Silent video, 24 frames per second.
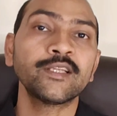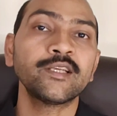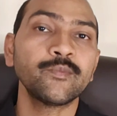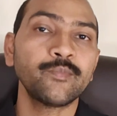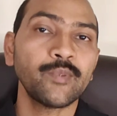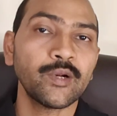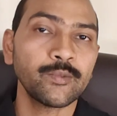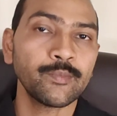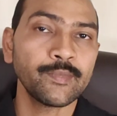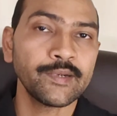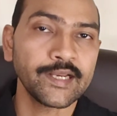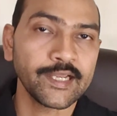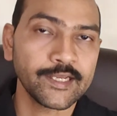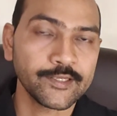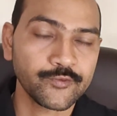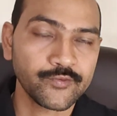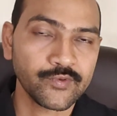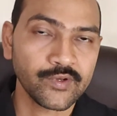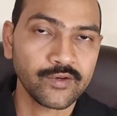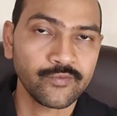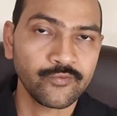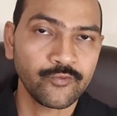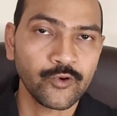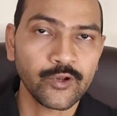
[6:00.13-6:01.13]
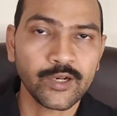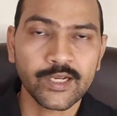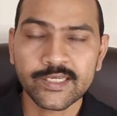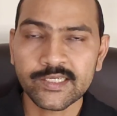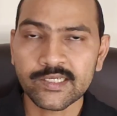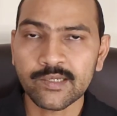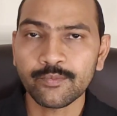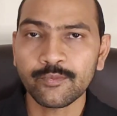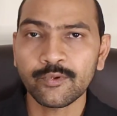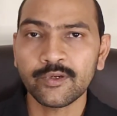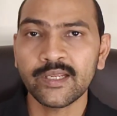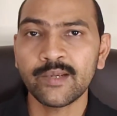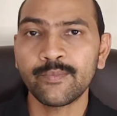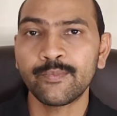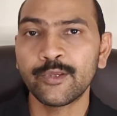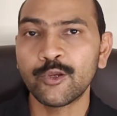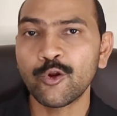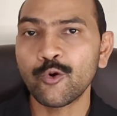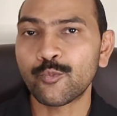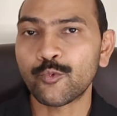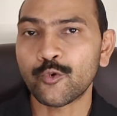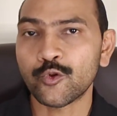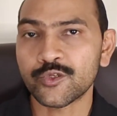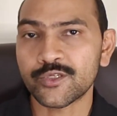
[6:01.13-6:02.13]
department as well. For example, a
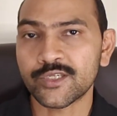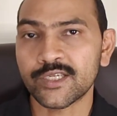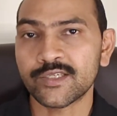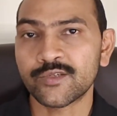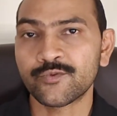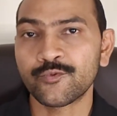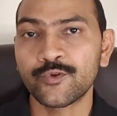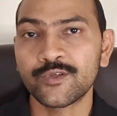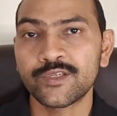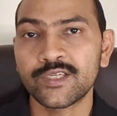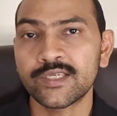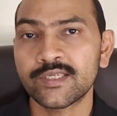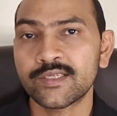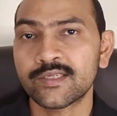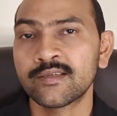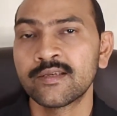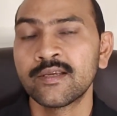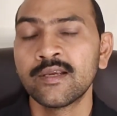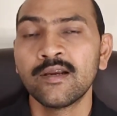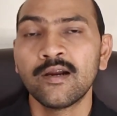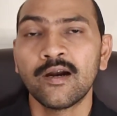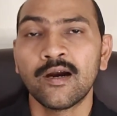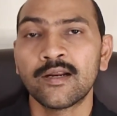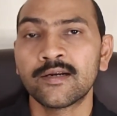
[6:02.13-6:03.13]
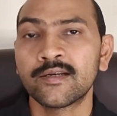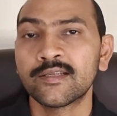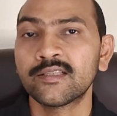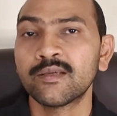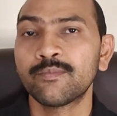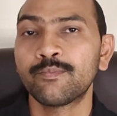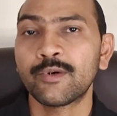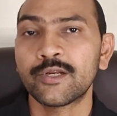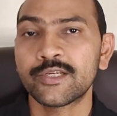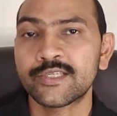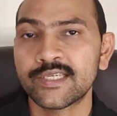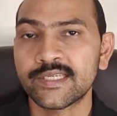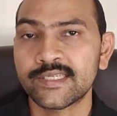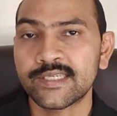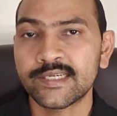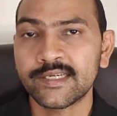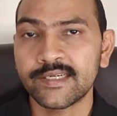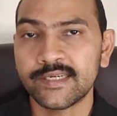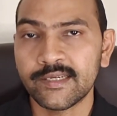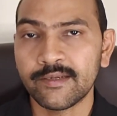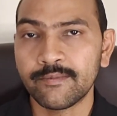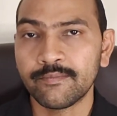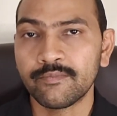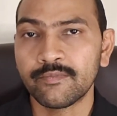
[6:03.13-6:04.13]
PO process, which is under the purchasing
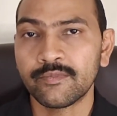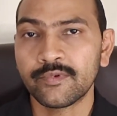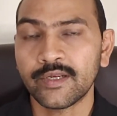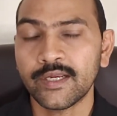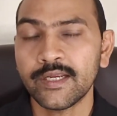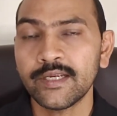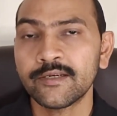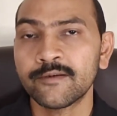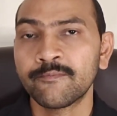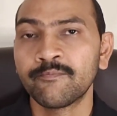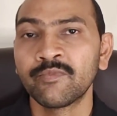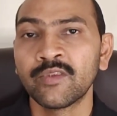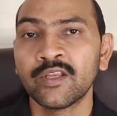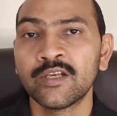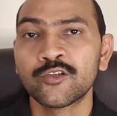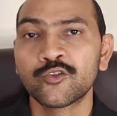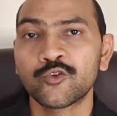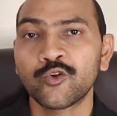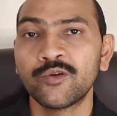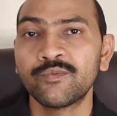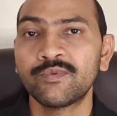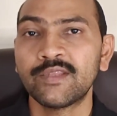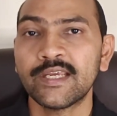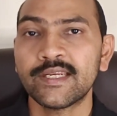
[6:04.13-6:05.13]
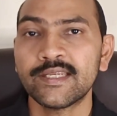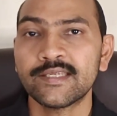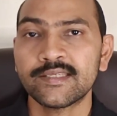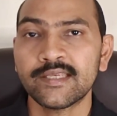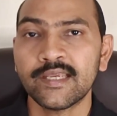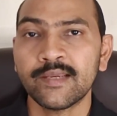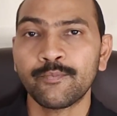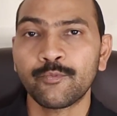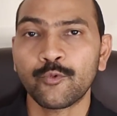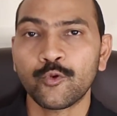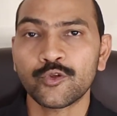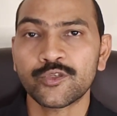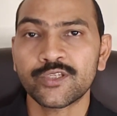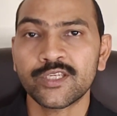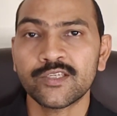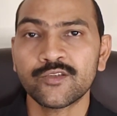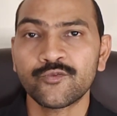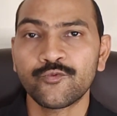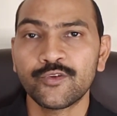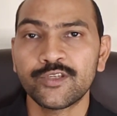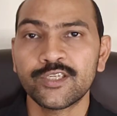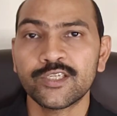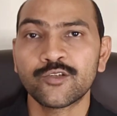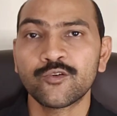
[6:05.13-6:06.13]
team, right? So if there is a process
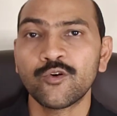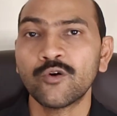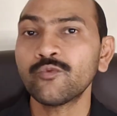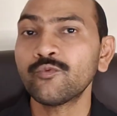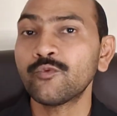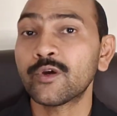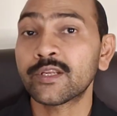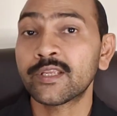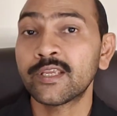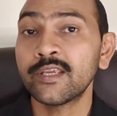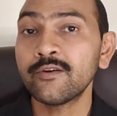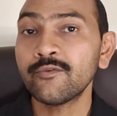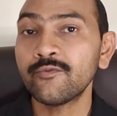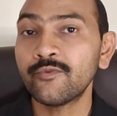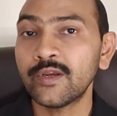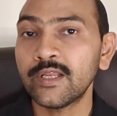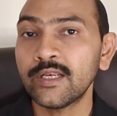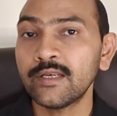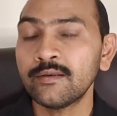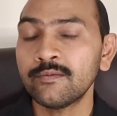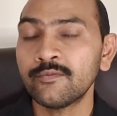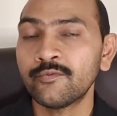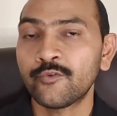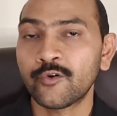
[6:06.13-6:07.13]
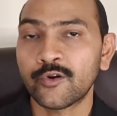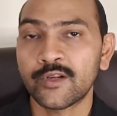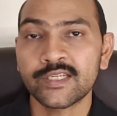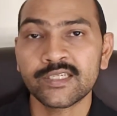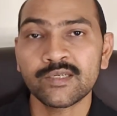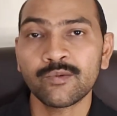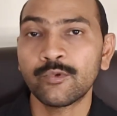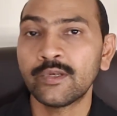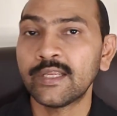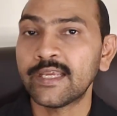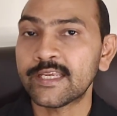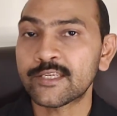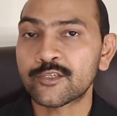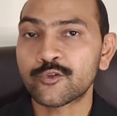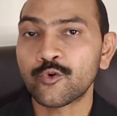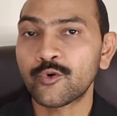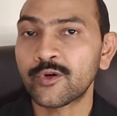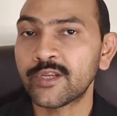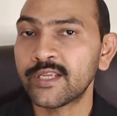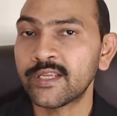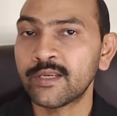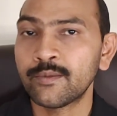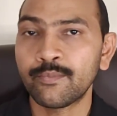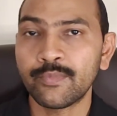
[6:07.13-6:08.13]
which is not working well, for example, a SOD
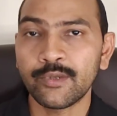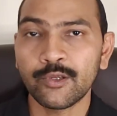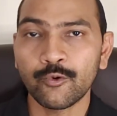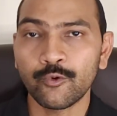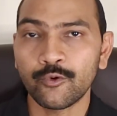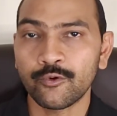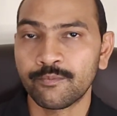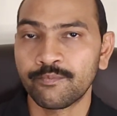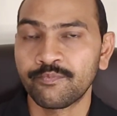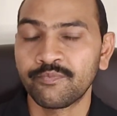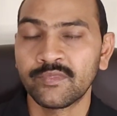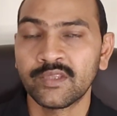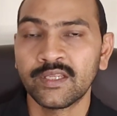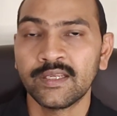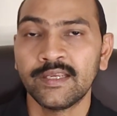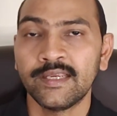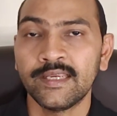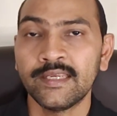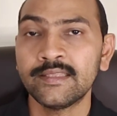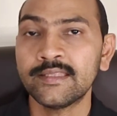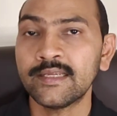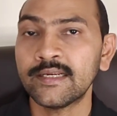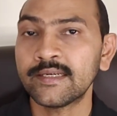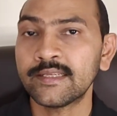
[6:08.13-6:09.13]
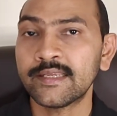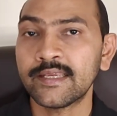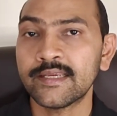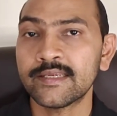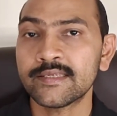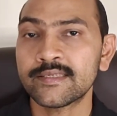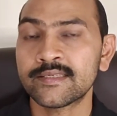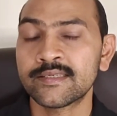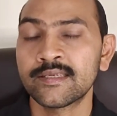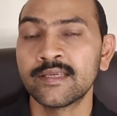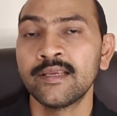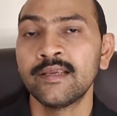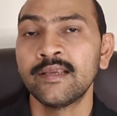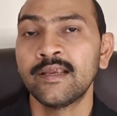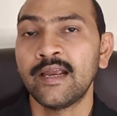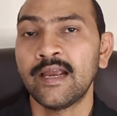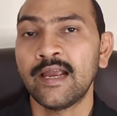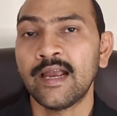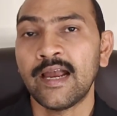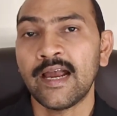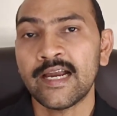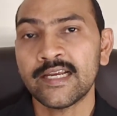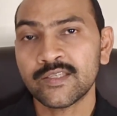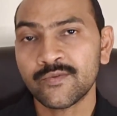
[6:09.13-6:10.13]
in PO, in that case,
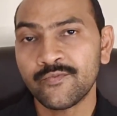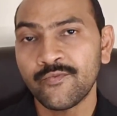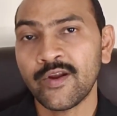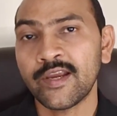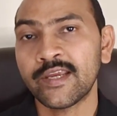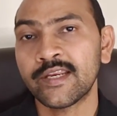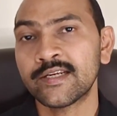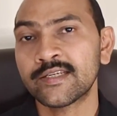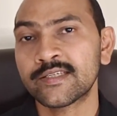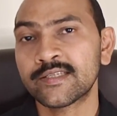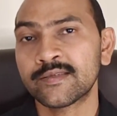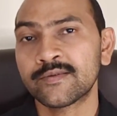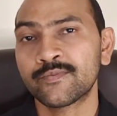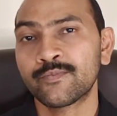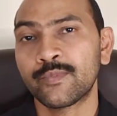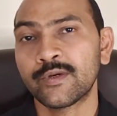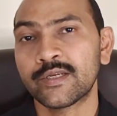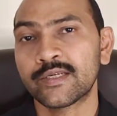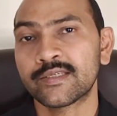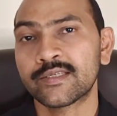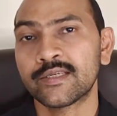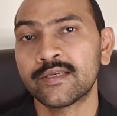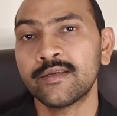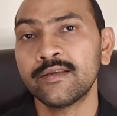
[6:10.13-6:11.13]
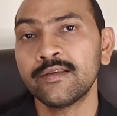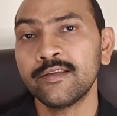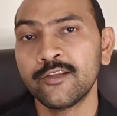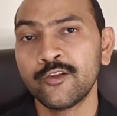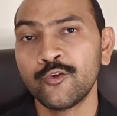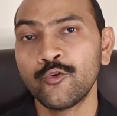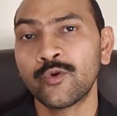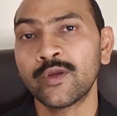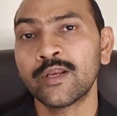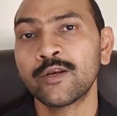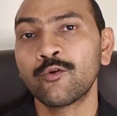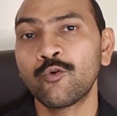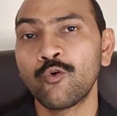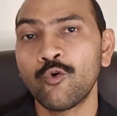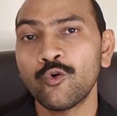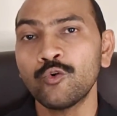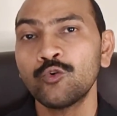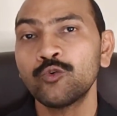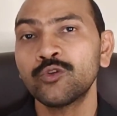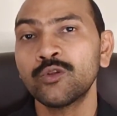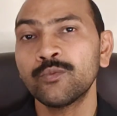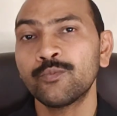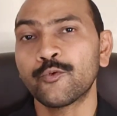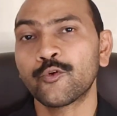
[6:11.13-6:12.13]
as finance person, you can go
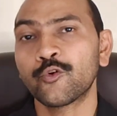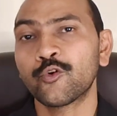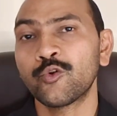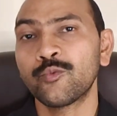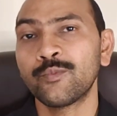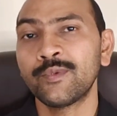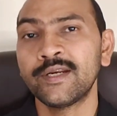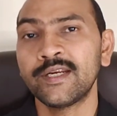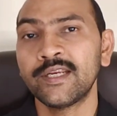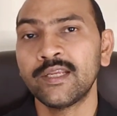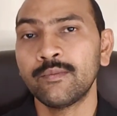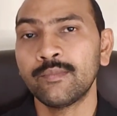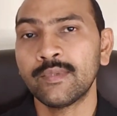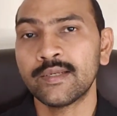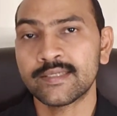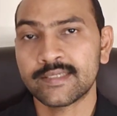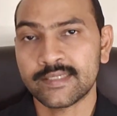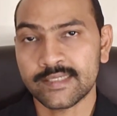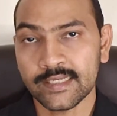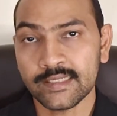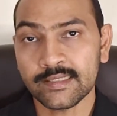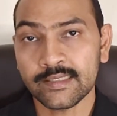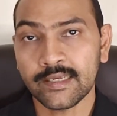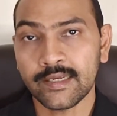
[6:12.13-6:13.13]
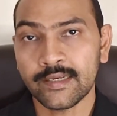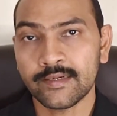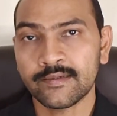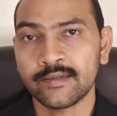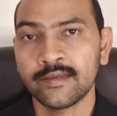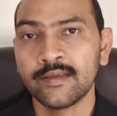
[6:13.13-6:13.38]
to the procurement team and say that,